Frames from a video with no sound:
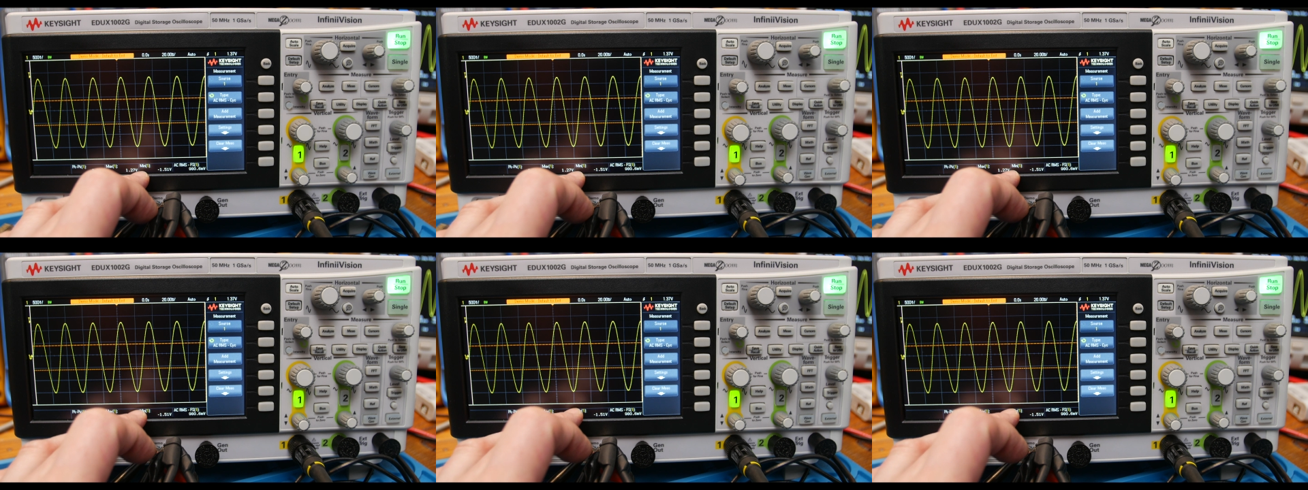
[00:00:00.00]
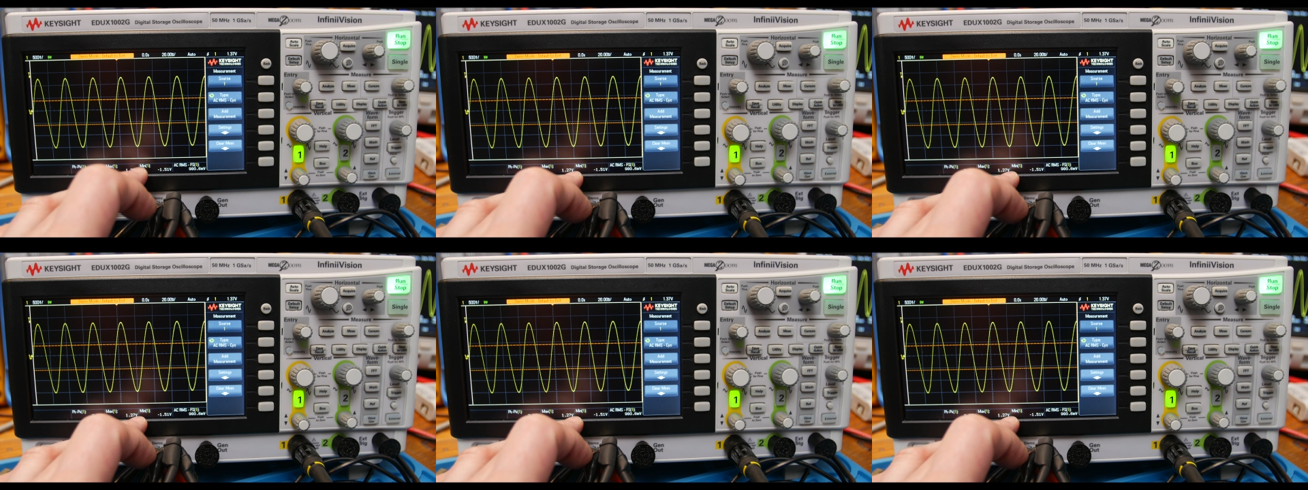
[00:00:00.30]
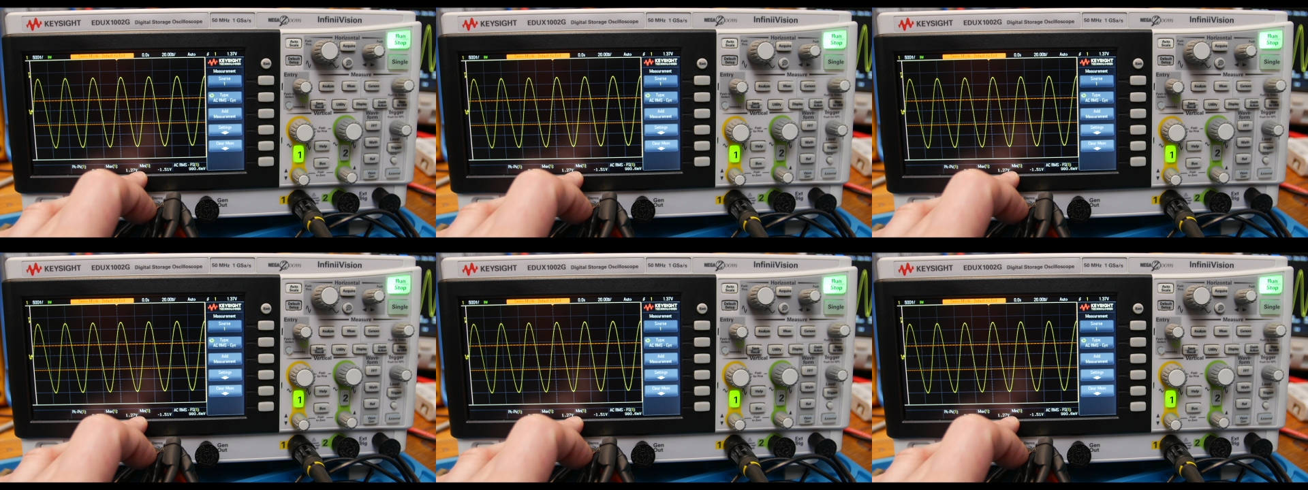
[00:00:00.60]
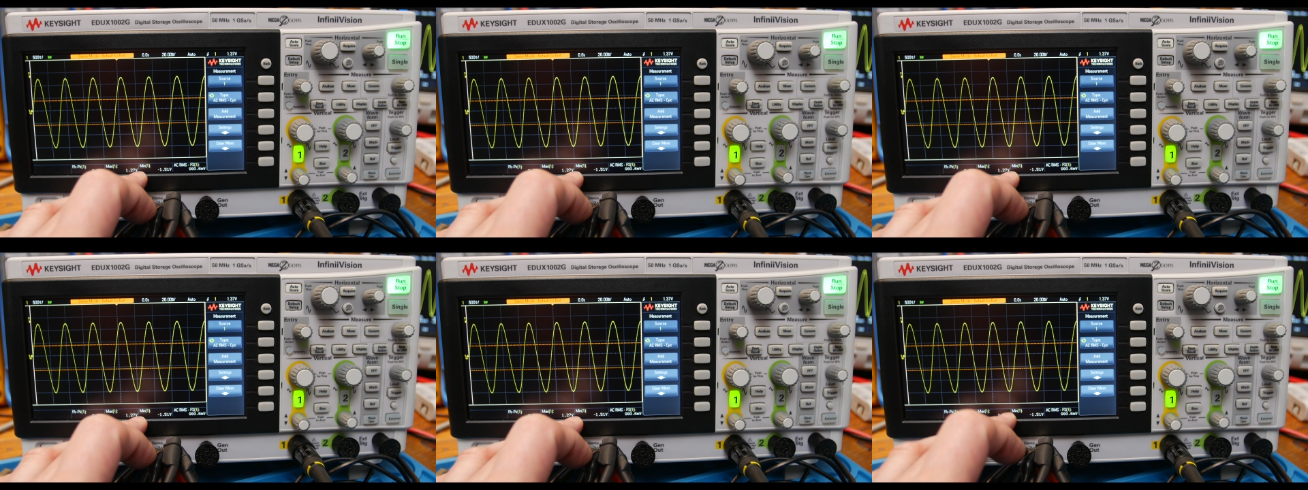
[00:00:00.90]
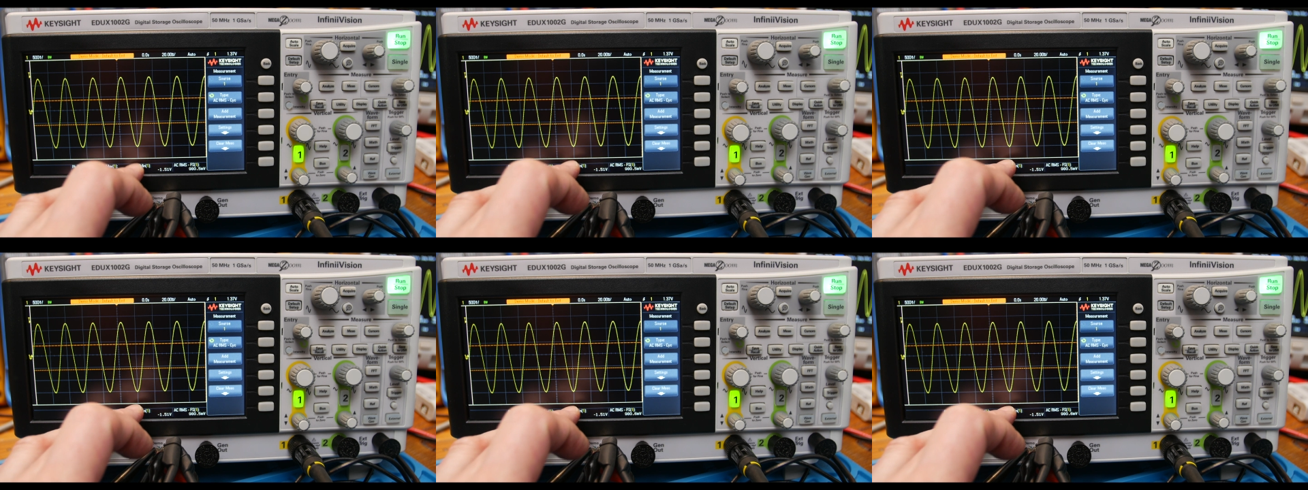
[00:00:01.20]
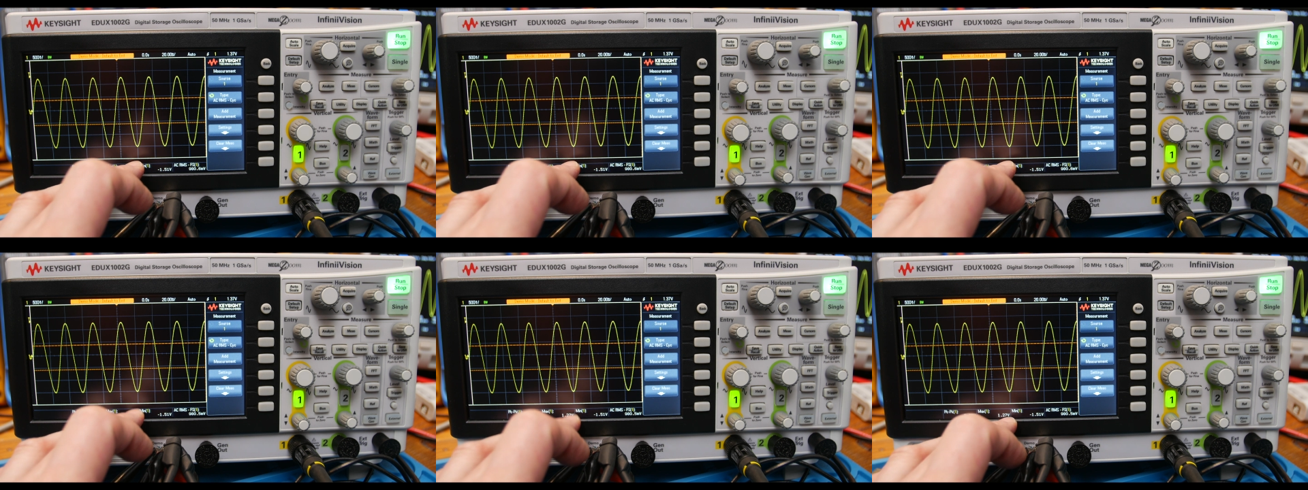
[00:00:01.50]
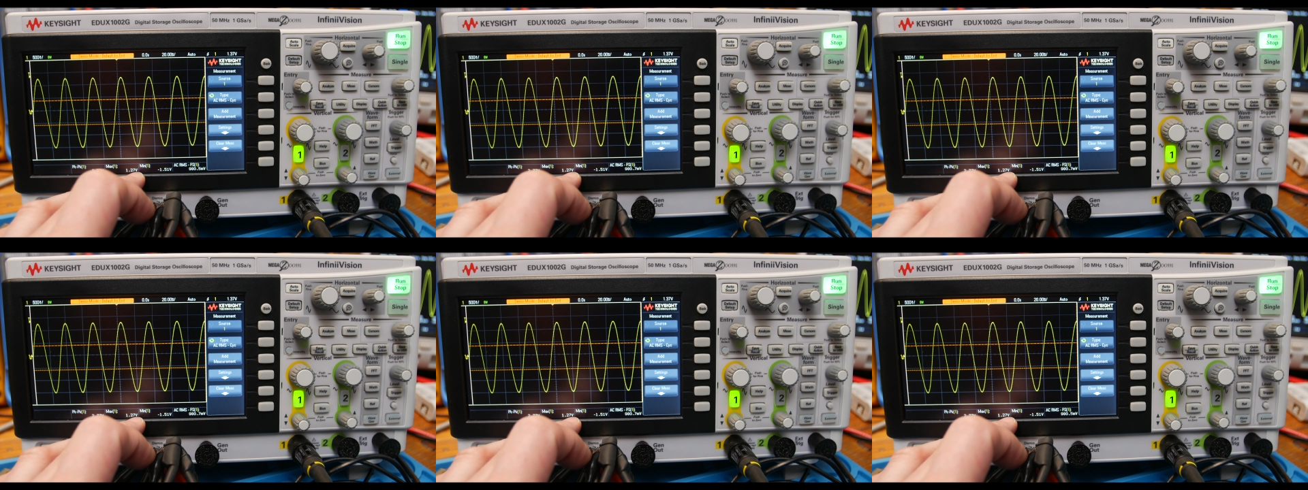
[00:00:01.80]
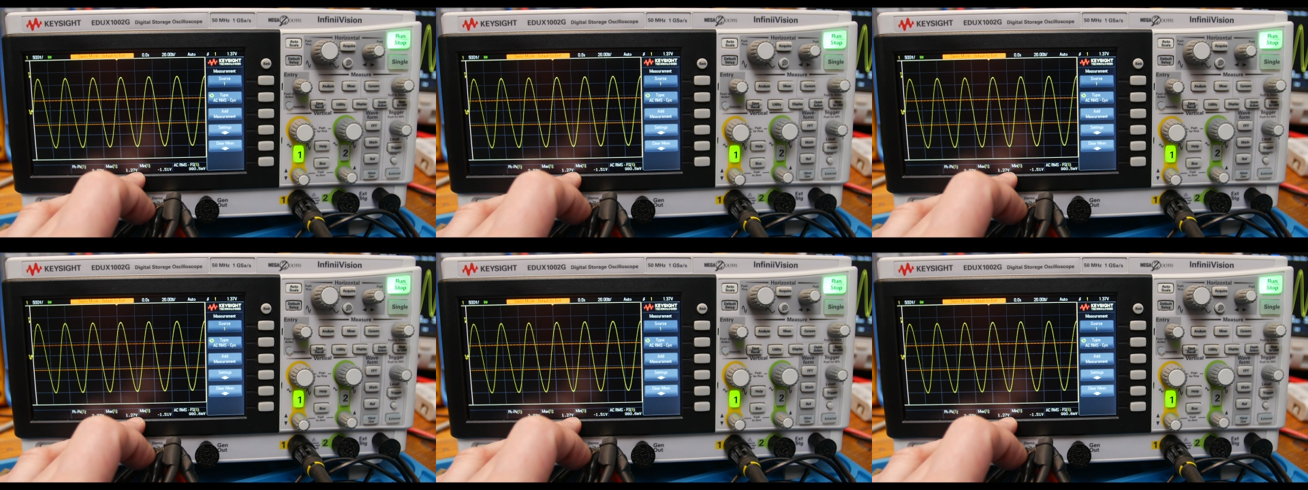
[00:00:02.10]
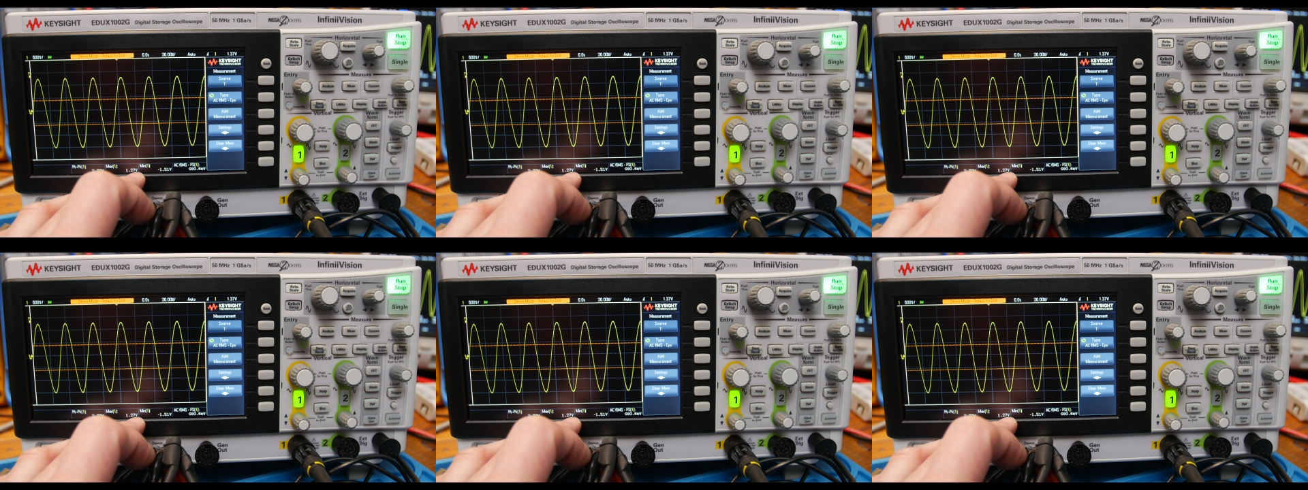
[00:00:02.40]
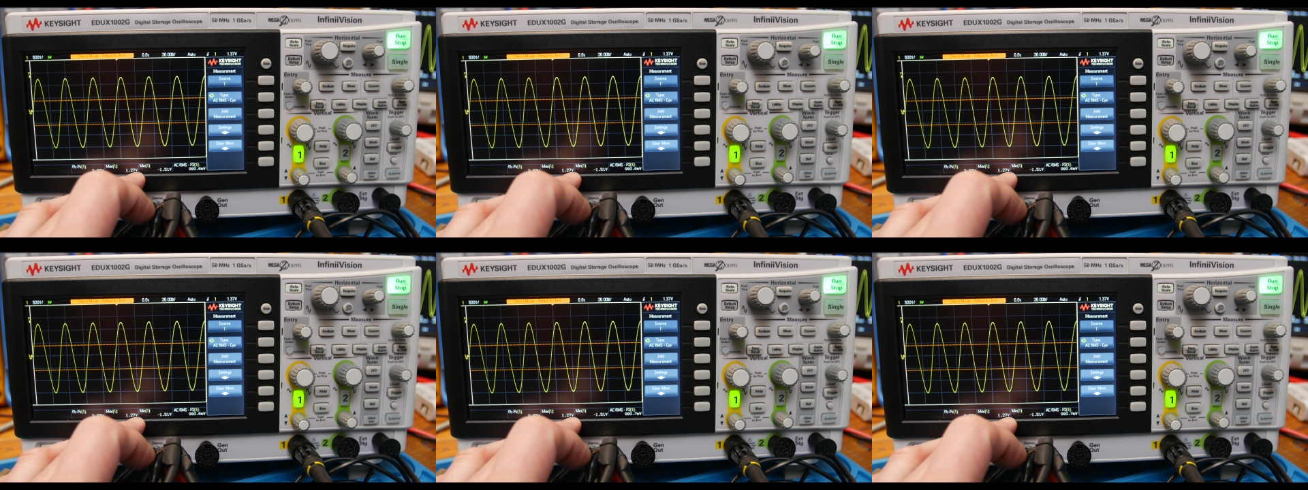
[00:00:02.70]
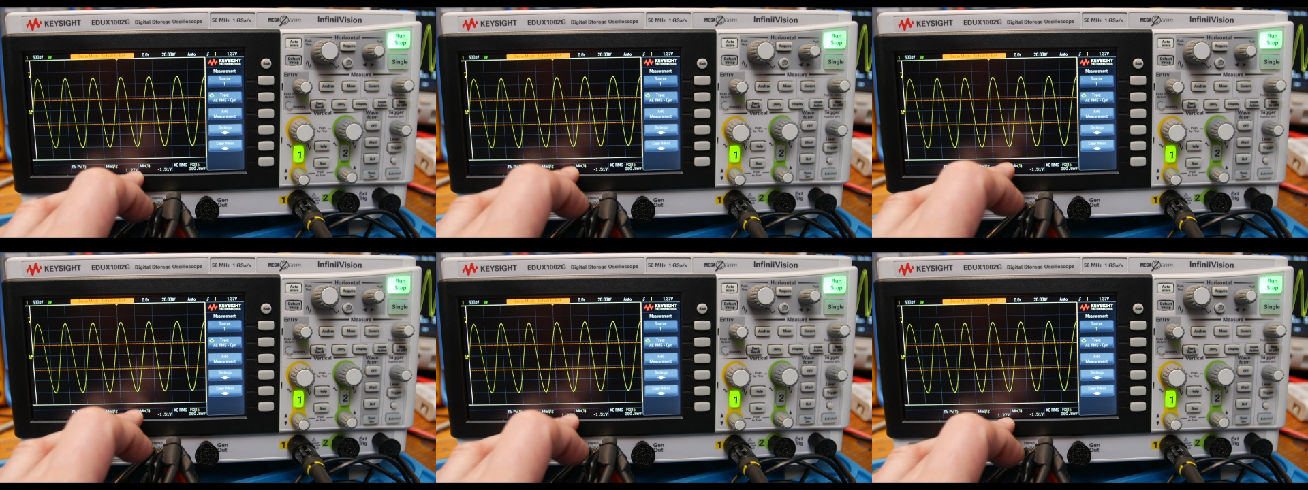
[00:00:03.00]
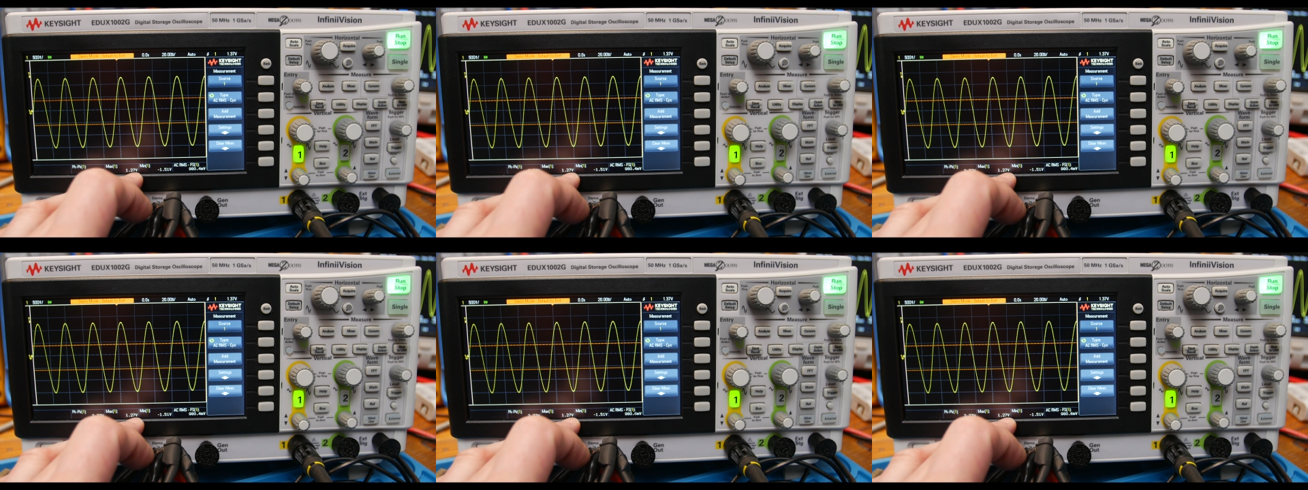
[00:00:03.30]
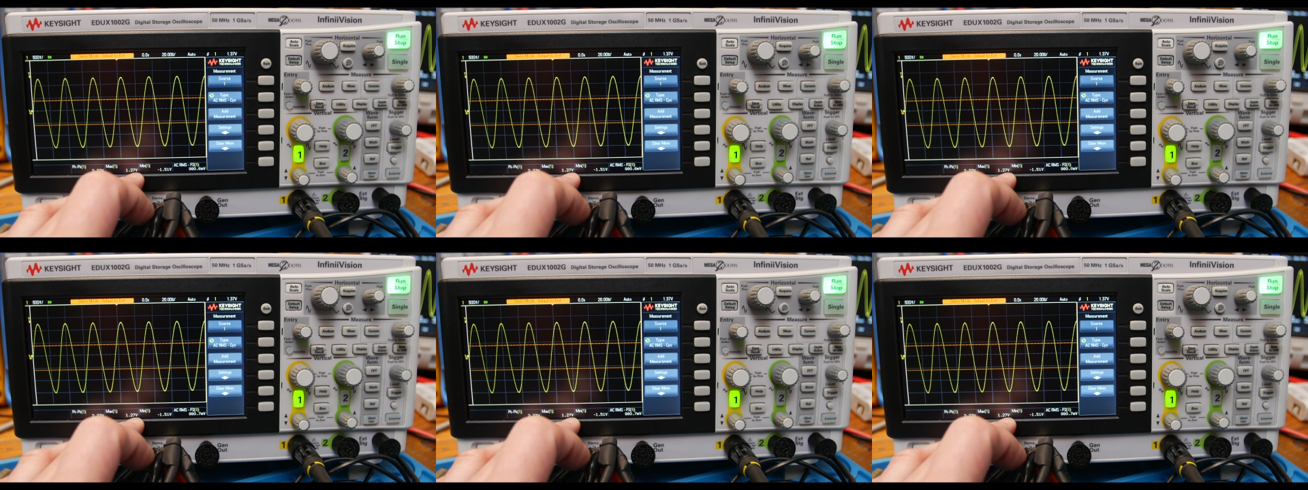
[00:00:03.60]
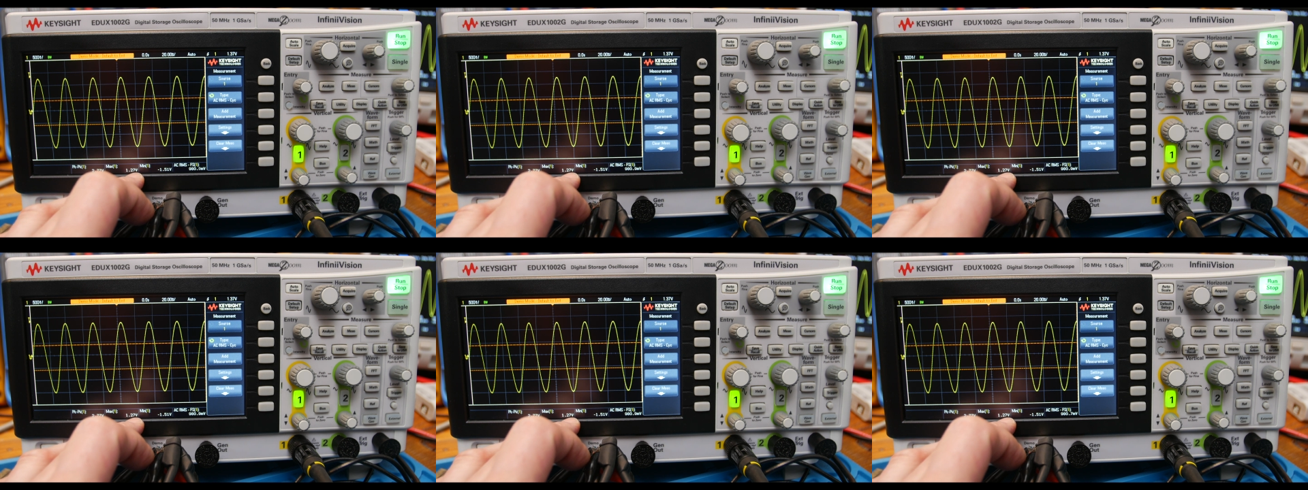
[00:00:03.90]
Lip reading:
[unreadable: no face in view]